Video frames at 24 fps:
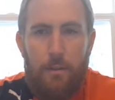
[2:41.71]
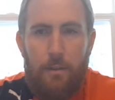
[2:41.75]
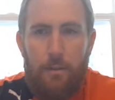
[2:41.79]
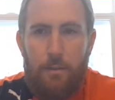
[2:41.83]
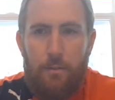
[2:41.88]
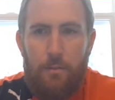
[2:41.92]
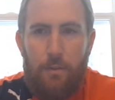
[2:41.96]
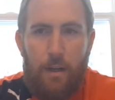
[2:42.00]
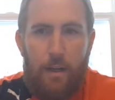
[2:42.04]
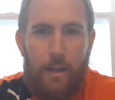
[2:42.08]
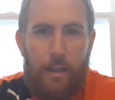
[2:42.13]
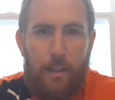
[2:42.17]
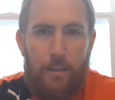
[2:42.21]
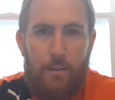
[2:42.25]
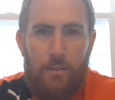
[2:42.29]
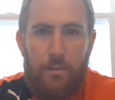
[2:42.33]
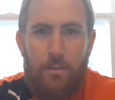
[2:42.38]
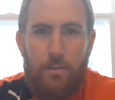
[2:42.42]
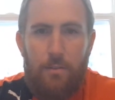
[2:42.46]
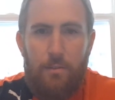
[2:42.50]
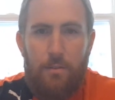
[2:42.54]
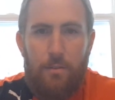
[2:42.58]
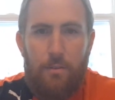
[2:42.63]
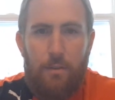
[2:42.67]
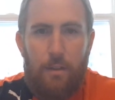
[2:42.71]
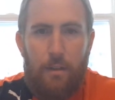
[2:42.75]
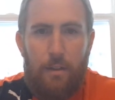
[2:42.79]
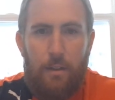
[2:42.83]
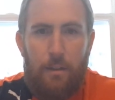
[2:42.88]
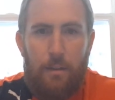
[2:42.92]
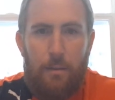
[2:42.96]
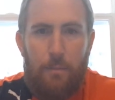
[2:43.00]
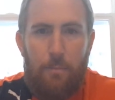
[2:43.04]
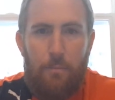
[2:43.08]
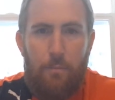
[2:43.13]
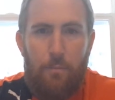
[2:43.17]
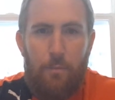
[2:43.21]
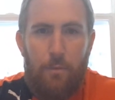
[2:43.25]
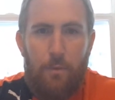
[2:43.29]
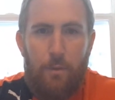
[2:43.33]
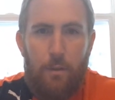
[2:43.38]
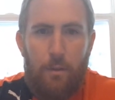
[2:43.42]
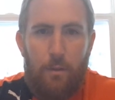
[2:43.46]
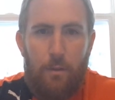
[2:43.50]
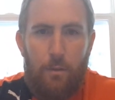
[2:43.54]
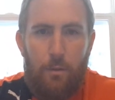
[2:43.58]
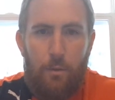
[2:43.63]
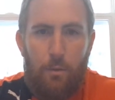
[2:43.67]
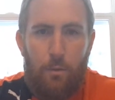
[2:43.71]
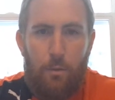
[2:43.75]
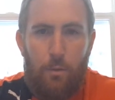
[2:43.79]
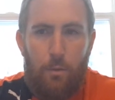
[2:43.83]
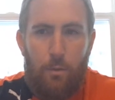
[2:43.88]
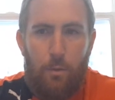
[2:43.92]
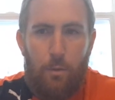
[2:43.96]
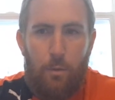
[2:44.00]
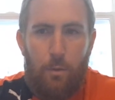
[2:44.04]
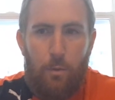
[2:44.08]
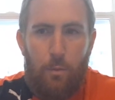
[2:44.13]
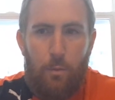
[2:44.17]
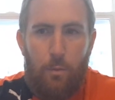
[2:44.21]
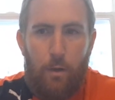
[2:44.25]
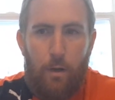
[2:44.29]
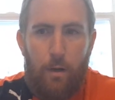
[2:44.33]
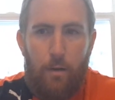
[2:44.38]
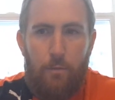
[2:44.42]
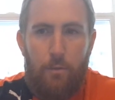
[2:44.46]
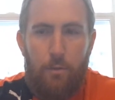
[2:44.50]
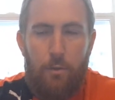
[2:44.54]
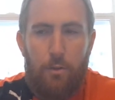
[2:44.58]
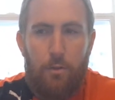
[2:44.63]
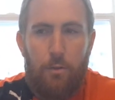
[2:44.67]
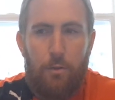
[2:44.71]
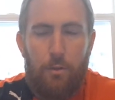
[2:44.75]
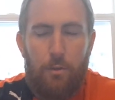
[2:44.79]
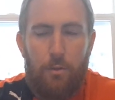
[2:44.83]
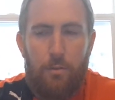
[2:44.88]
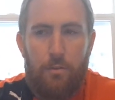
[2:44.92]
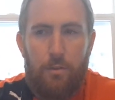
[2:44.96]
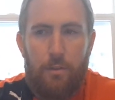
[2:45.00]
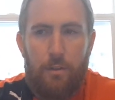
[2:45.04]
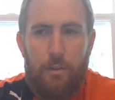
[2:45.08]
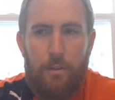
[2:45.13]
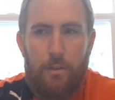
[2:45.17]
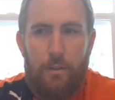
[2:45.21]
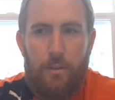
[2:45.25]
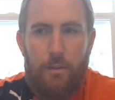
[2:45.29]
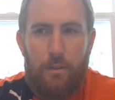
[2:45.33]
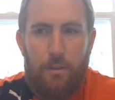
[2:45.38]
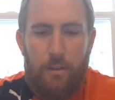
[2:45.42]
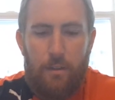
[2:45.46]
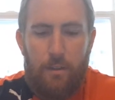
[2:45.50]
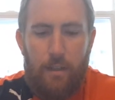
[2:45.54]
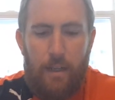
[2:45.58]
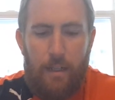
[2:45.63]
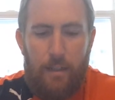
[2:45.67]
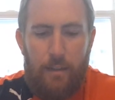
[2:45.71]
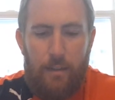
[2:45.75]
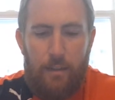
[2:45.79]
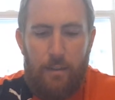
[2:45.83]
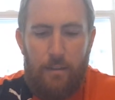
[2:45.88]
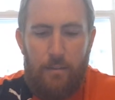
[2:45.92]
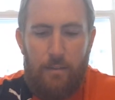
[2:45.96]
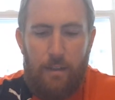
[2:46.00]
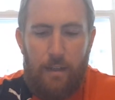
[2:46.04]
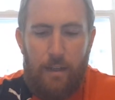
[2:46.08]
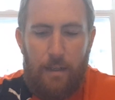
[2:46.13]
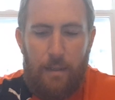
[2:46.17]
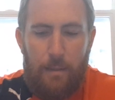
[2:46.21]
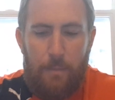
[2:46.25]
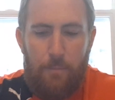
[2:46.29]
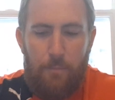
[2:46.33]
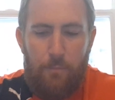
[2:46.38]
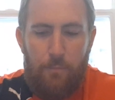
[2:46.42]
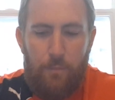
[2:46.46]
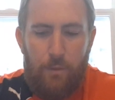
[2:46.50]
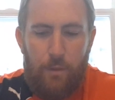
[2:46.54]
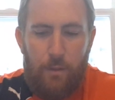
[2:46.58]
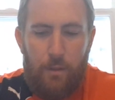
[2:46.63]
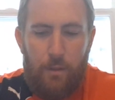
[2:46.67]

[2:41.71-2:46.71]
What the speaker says: device, or whatever you're using to take the exam.